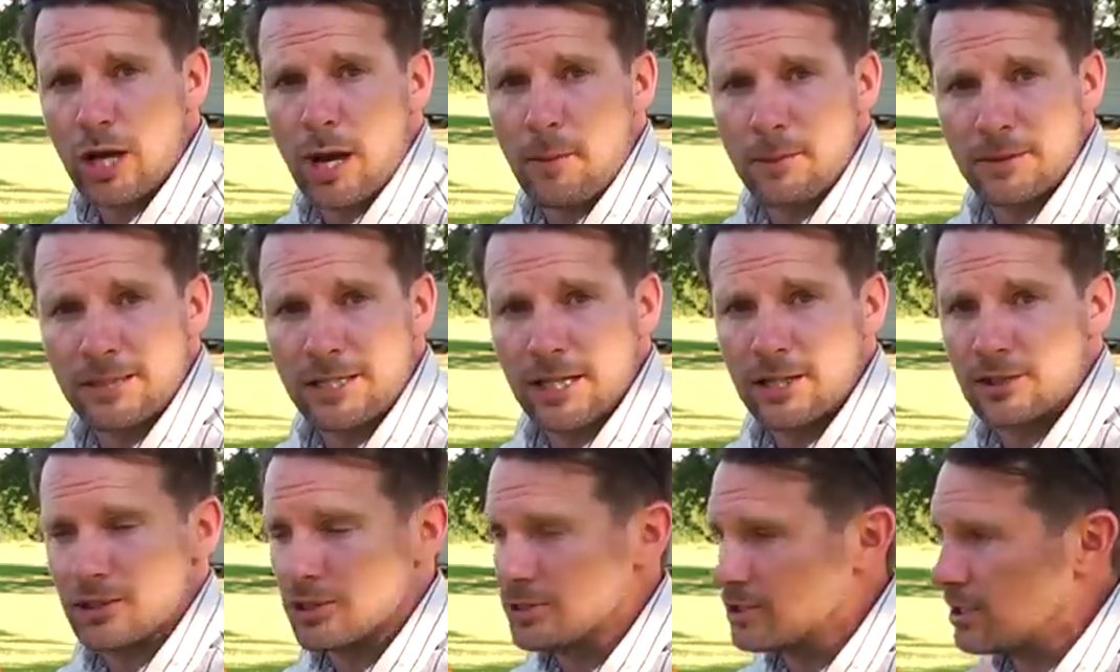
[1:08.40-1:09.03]

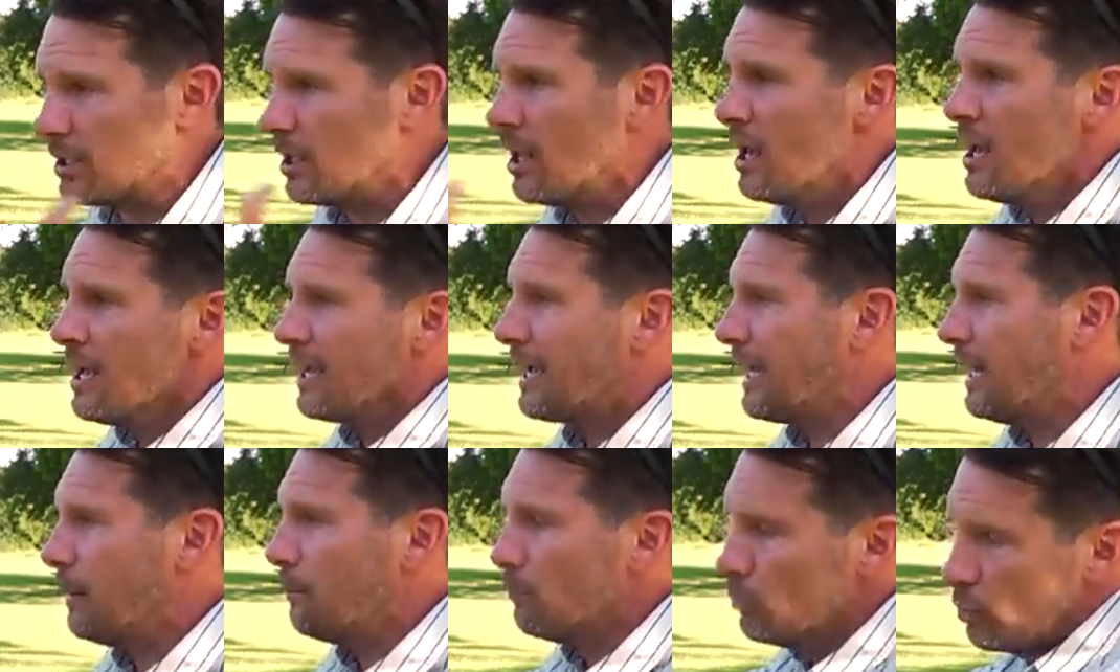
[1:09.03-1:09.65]
competitions and
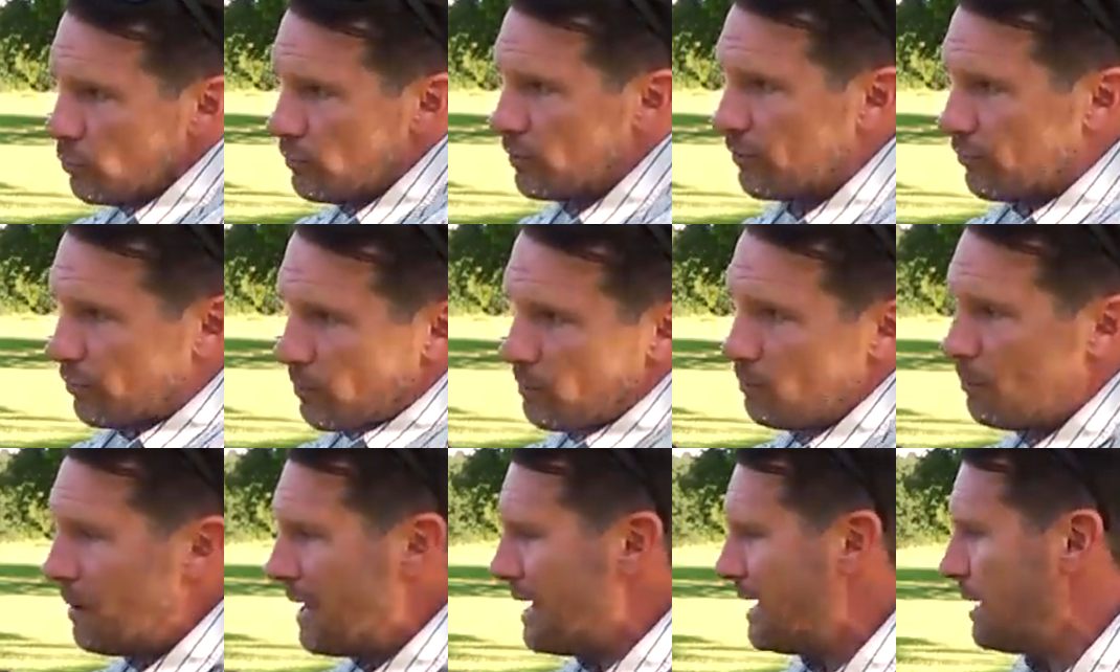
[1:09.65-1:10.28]
kind of moving
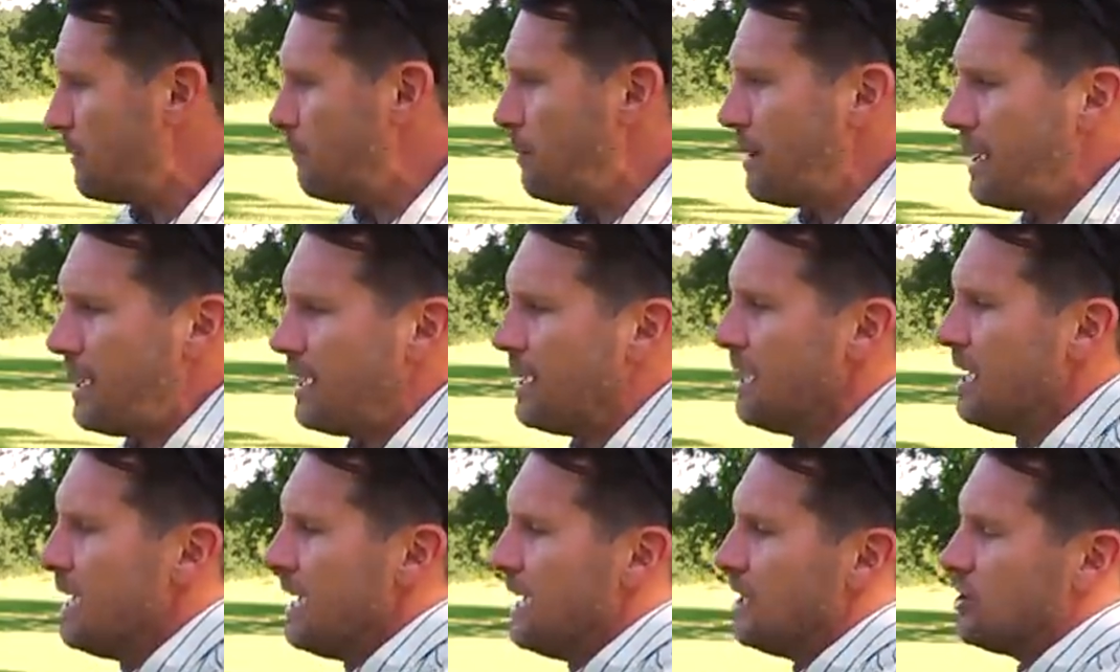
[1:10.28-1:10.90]
from bay to bay,
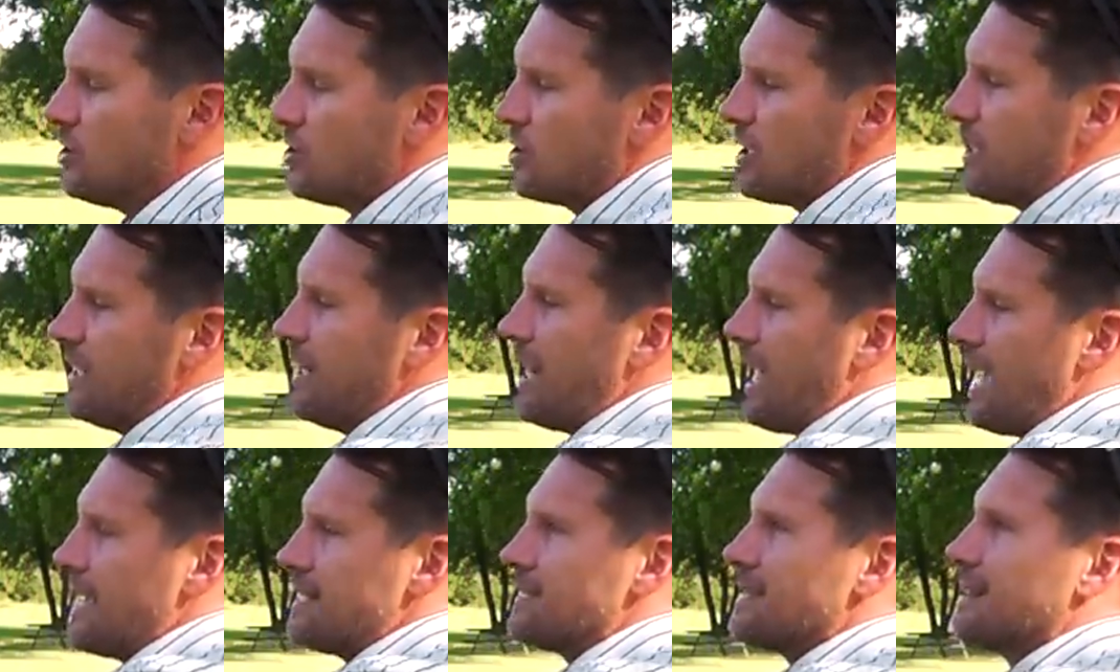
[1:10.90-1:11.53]
it's just a
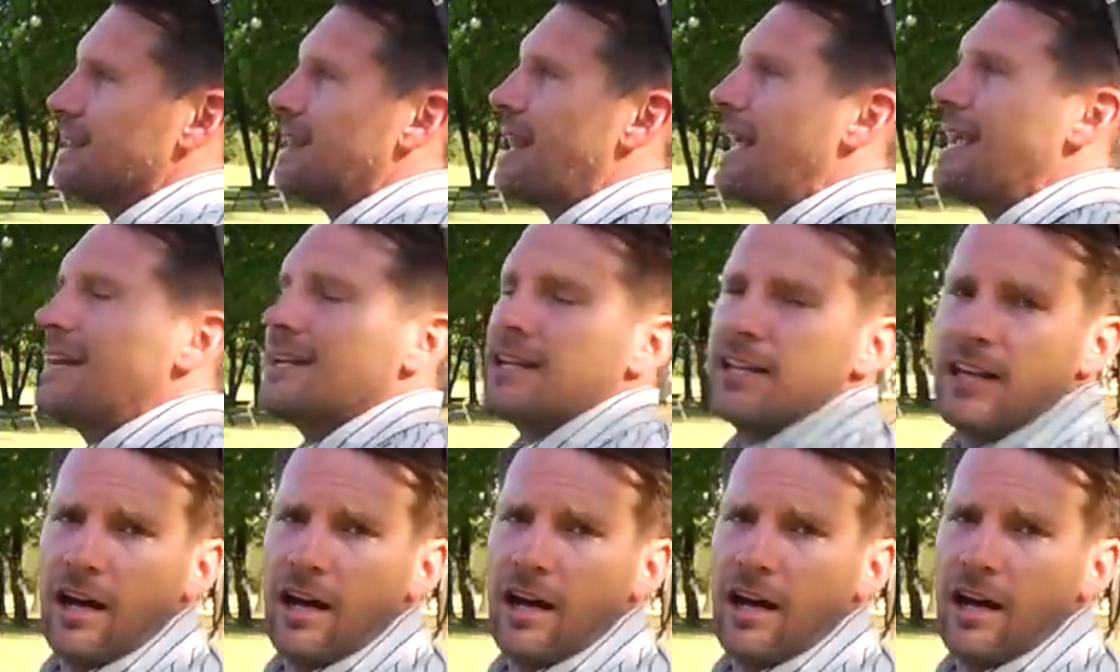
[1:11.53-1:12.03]
nice light